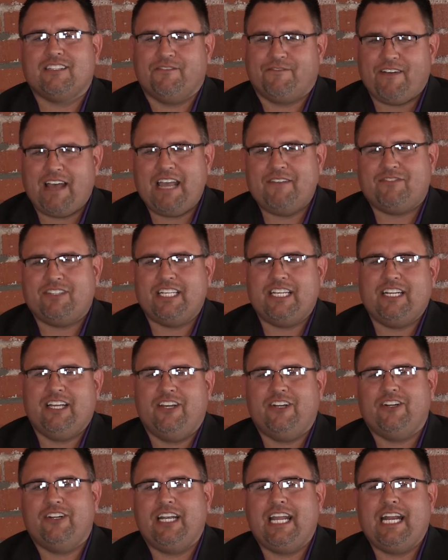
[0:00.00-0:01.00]
The 5'10",
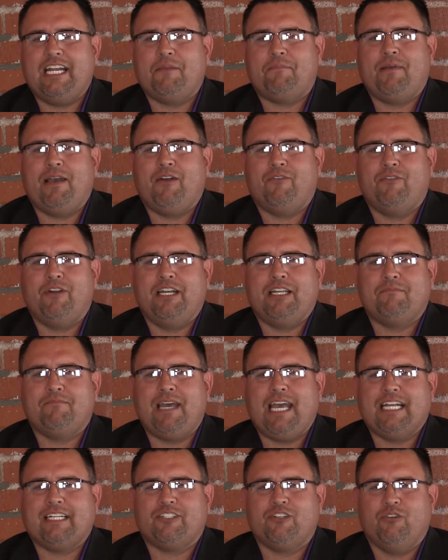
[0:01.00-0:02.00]
190-pound running
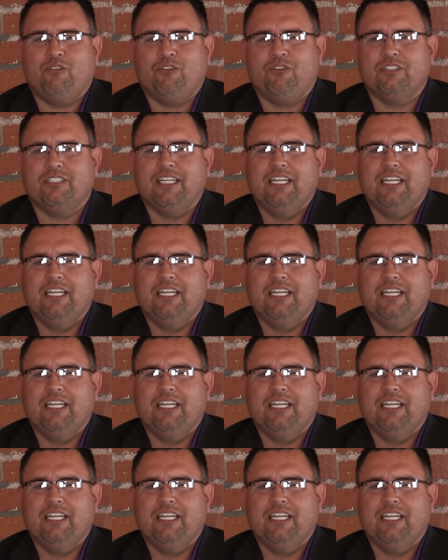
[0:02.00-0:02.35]
back totaled